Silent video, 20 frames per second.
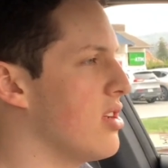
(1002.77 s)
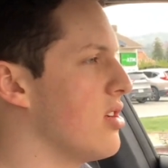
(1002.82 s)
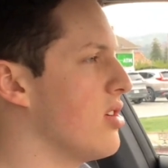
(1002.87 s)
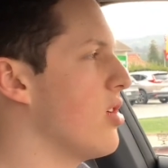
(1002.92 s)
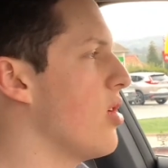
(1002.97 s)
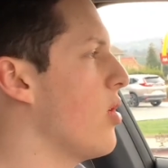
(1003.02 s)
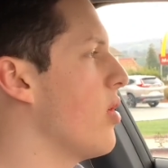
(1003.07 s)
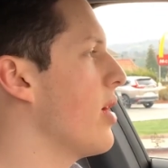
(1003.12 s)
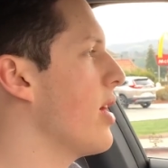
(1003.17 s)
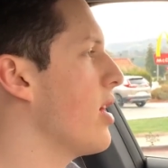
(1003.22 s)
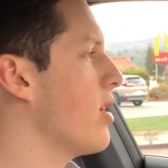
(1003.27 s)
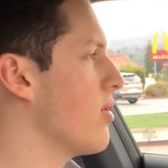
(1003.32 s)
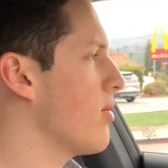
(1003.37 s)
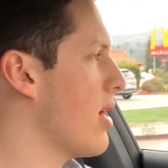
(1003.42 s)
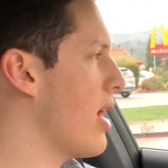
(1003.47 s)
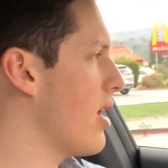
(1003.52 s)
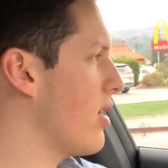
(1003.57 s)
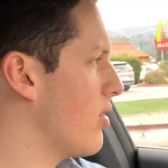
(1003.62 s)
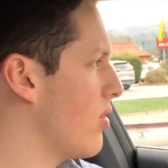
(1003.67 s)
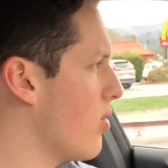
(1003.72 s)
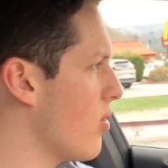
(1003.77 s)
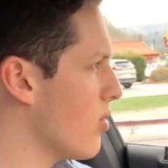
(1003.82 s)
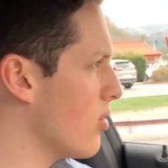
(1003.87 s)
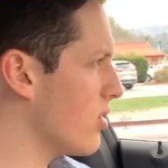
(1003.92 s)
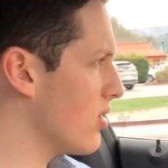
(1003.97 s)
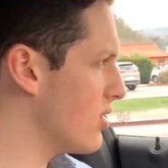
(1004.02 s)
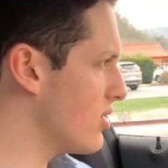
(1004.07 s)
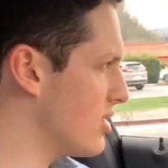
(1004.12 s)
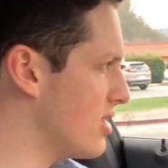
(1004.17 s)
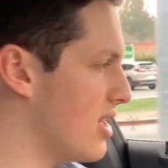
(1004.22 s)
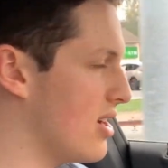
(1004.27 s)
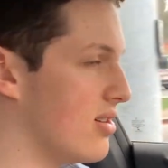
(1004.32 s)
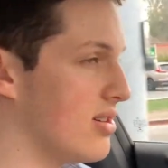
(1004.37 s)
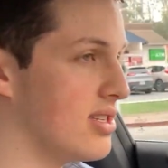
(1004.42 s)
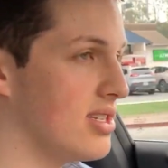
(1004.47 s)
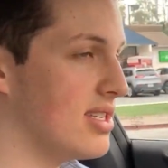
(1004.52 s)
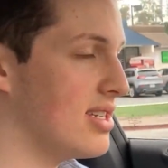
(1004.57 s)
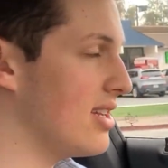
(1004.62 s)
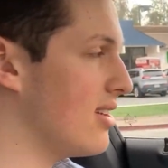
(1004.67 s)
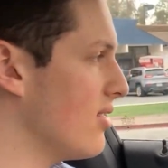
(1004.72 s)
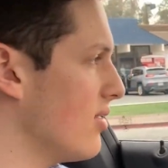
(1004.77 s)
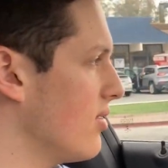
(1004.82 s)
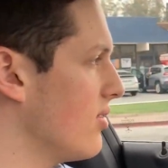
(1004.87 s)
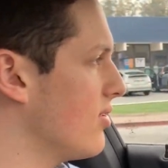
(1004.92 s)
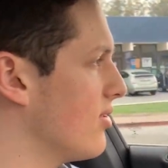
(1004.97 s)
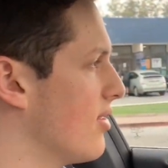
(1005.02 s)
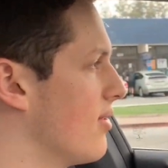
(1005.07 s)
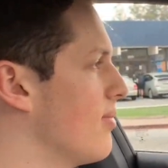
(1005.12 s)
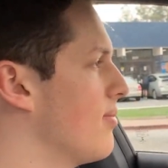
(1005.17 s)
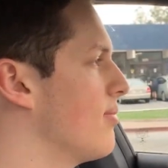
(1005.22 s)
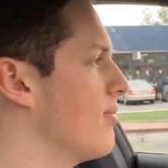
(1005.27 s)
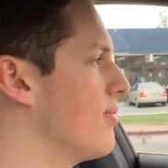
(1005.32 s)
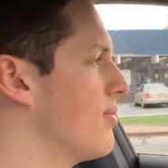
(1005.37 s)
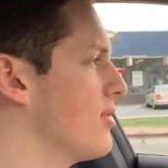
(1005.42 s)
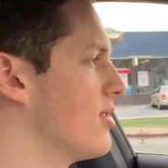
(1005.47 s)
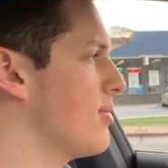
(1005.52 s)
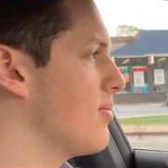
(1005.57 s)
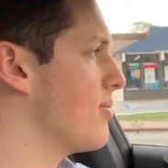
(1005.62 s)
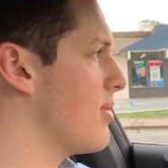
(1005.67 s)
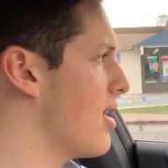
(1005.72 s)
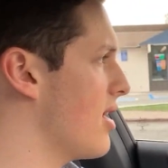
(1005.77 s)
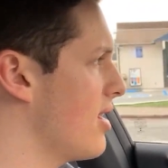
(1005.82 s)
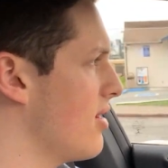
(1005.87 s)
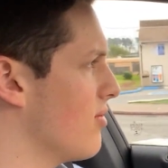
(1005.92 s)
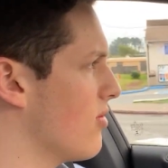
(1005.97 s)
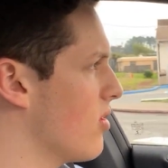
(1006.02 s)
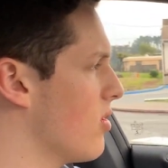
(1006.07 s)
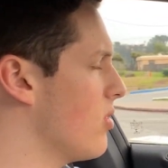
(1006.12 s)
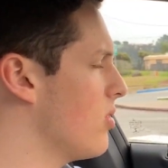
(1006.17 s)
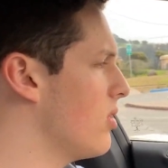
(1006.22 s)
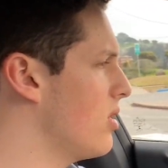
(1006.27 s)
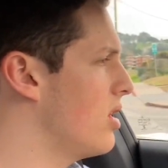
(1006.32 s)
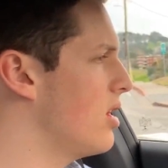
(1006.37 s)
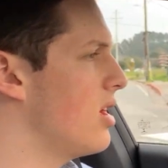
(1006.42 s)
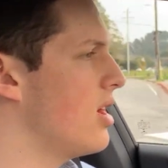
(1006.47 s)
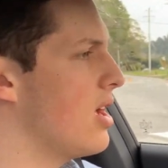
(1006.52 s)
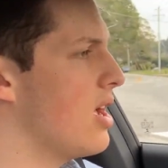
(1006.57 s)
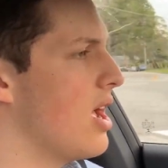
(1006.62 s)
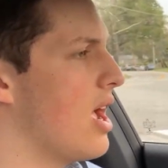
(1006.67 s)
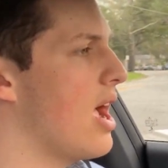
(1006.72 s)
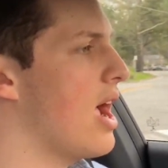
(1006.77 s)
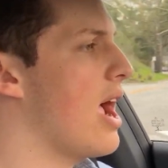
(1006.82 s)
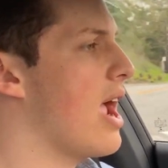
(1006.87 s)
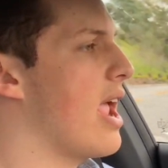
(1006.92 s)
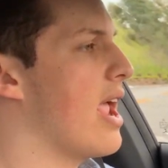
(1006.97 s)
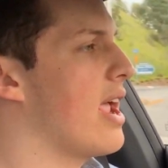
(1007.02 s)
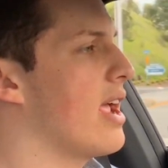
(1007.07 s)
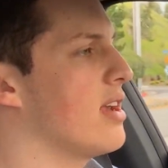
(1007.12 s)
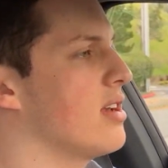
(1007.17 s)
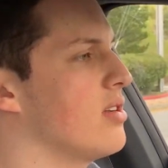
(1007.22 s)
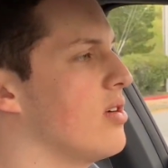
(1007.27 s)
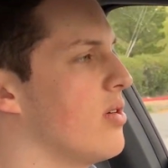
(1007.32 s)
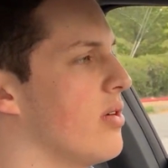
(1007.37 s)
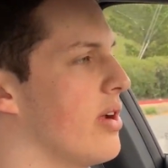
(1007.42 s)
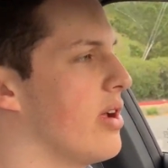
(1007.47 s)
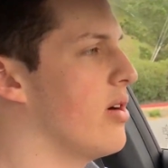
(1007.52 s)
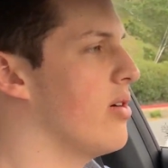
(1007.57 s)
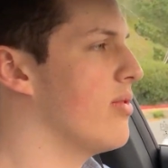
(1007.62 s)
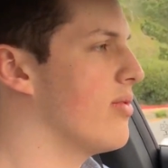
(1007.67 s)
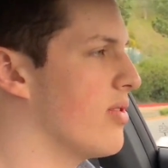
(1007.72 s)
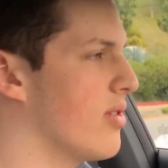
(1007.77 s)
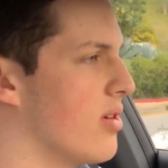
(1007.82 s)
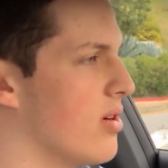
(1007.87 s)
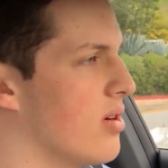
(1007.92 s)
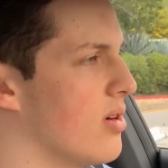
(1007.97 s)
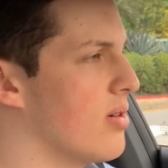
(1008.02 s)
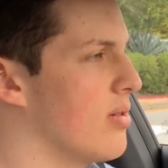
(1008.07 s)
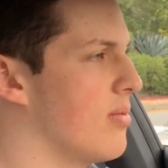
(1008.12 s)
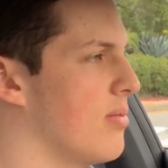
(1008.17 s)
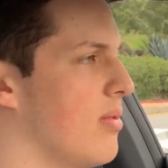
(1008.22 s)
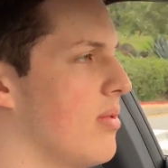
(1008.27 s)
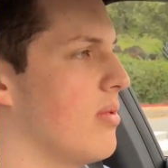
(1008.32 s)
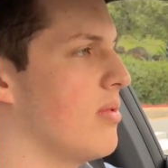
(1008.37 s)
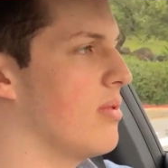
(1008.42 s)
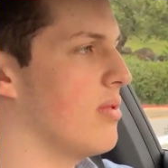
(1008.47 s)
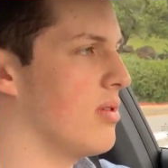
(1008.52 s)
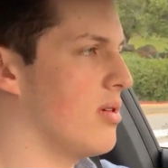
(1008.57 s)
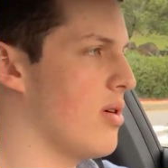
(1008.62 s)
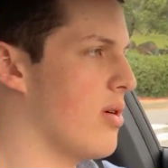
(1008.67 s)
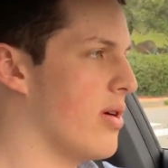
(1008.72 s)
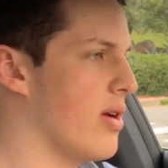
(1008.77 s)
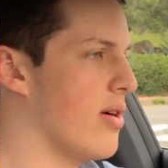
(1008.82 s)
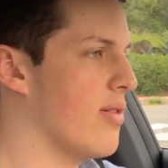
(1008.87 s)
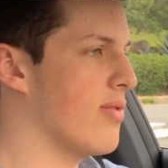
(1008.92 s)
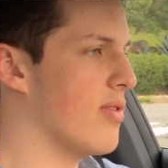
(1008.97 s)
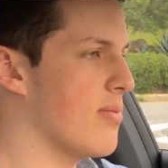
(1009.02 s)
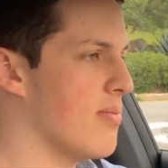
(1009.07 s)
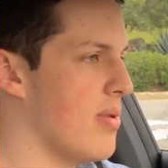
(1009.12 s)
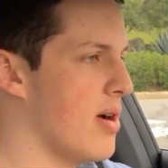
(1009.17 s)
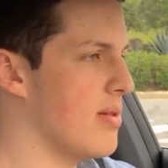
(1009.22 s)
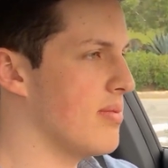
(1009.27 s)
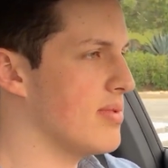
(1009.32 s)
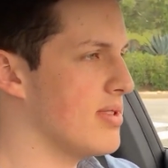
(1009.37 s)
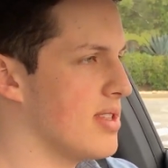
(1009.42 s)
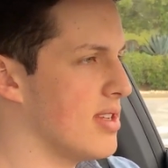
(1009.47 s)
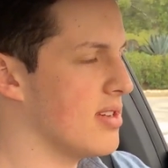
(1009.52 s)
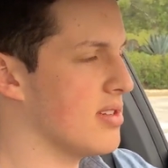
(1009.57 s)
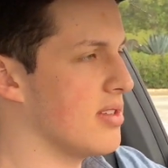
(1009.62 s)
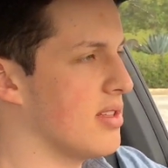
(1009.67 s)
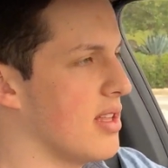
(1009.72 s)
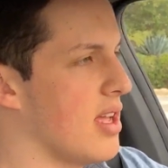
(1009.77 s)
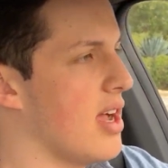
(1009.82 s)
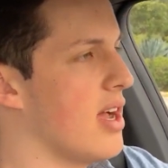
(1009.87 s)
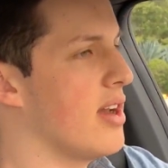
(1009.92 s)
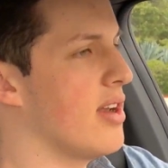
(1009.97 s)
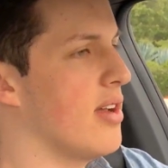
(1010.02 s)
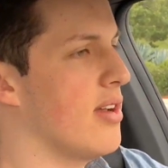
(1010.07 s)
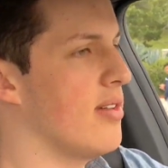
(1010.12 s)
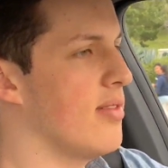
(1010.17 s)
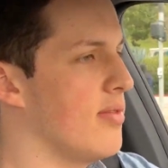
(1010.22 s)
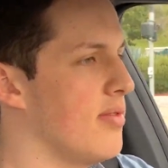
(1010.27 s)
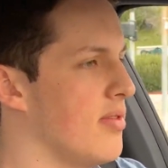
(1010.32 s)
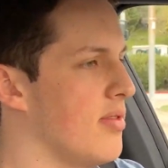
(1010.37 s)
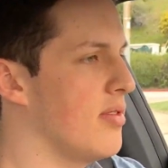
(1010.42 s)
Going around corners, there's still some body roll, and going over bumps, there's a lot of